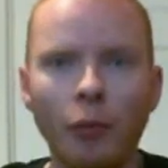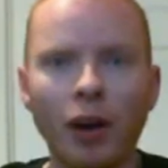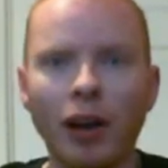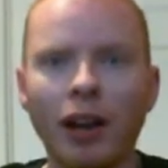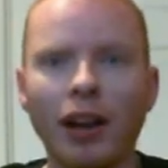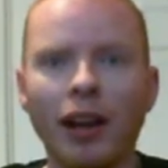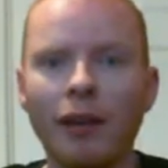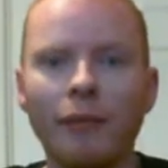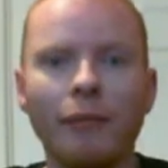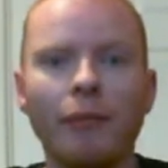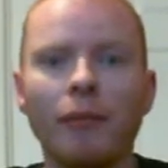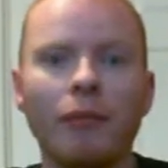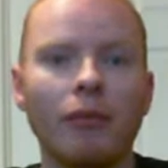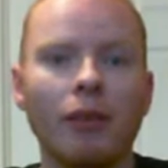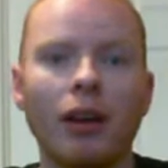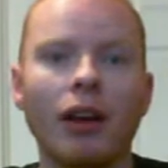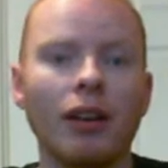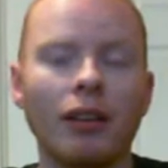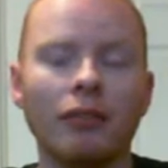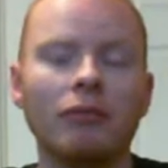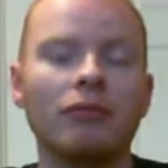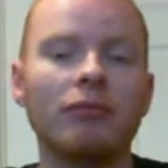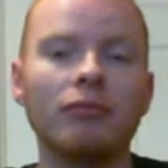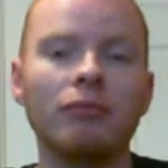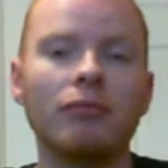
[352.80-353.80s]
And while
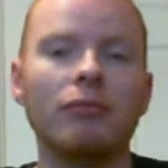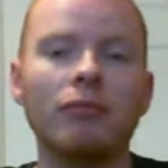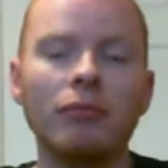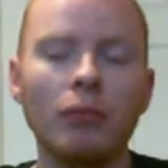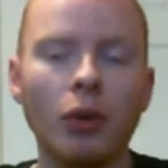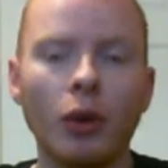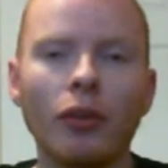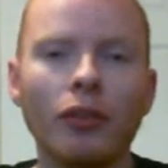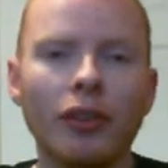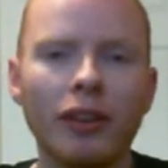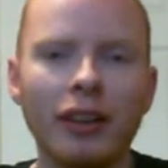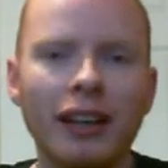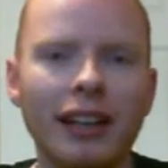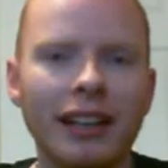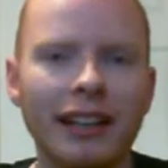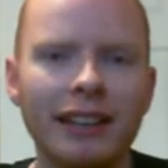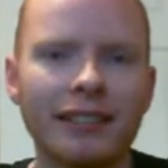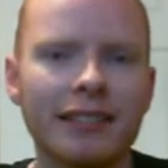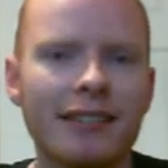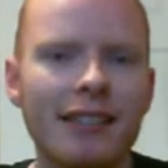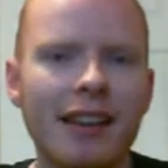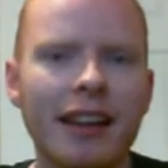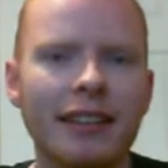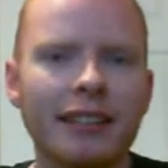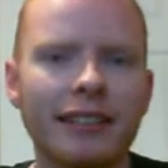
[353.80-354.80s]
I'm more than
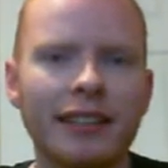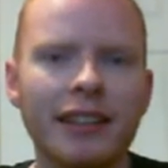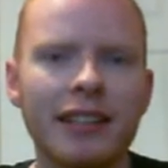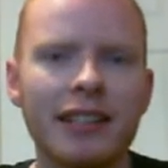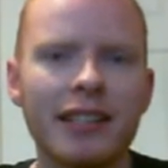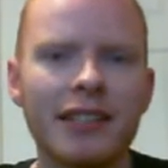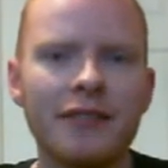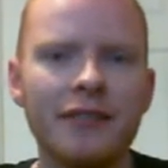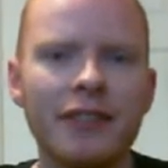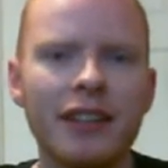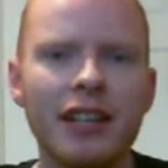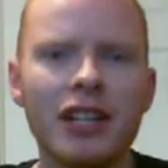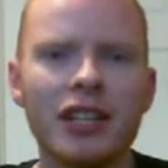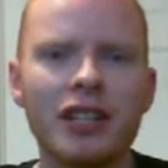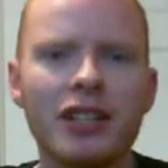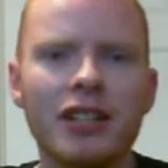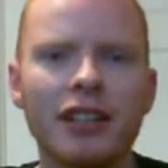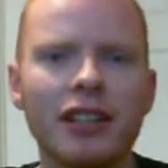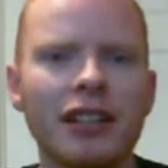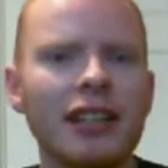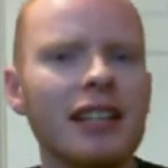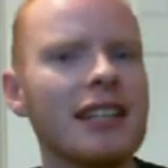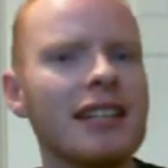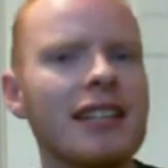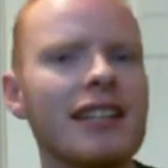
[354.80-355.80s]
a little sad that it's
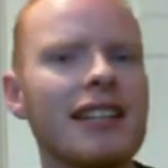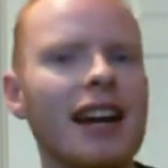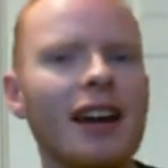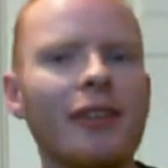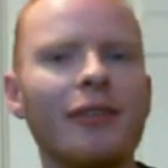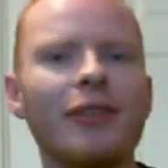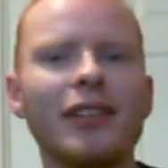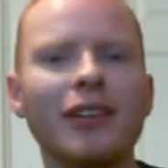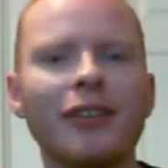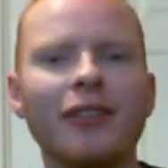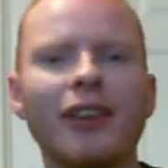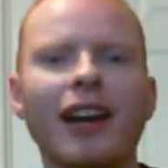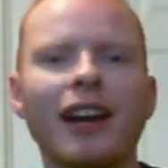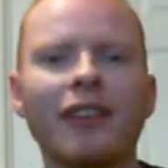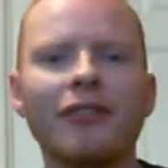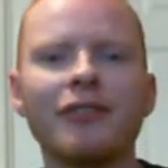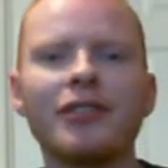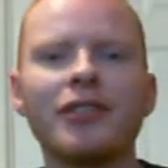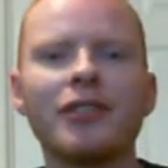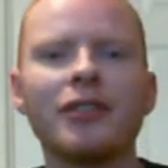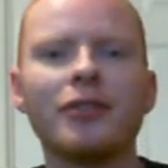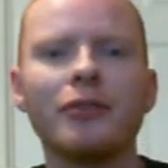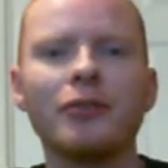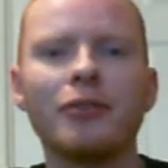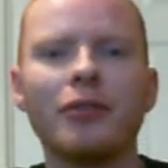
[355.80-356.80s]
finished, at least now we don't
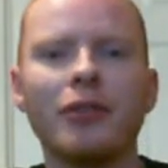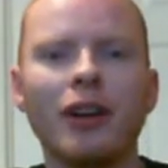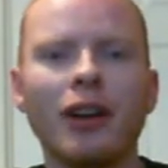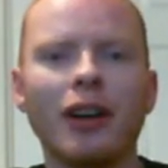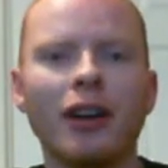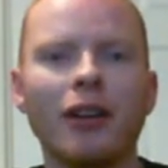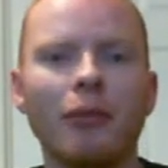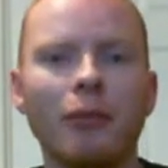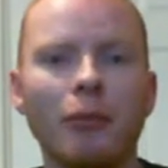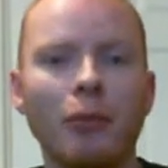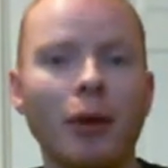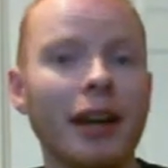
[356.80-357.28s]
have to